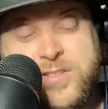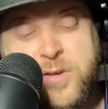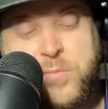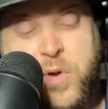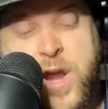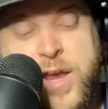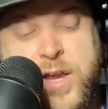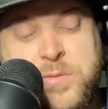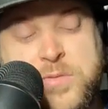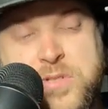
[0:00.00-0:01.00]
So Bryant
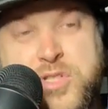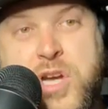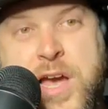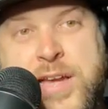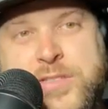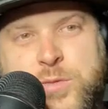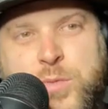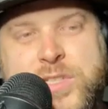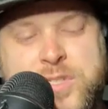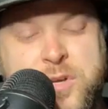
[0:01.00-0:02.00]
goes to the Giants,
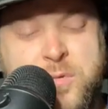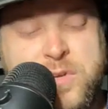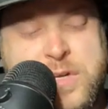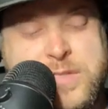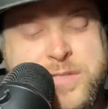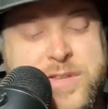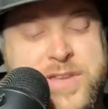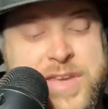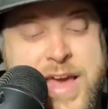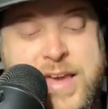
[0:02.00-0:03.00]
Rizzo to the
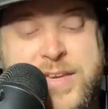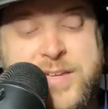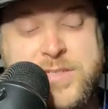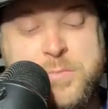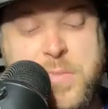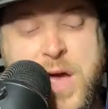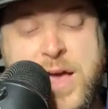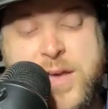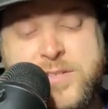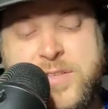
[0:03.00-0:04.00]
Yankees,
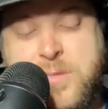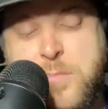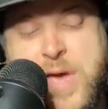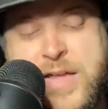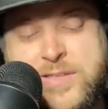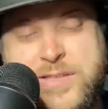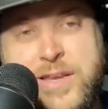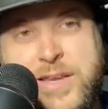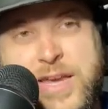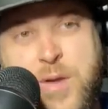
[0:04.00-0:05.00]
Baez to the Mets,
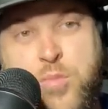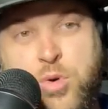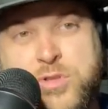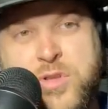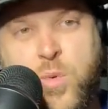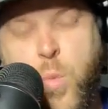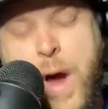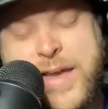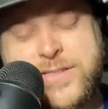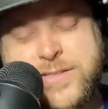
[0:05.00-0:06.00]
and Kimbrell to the
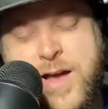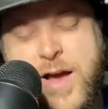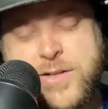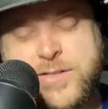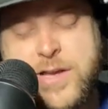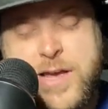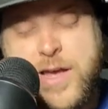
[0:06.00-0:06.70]
White Sox.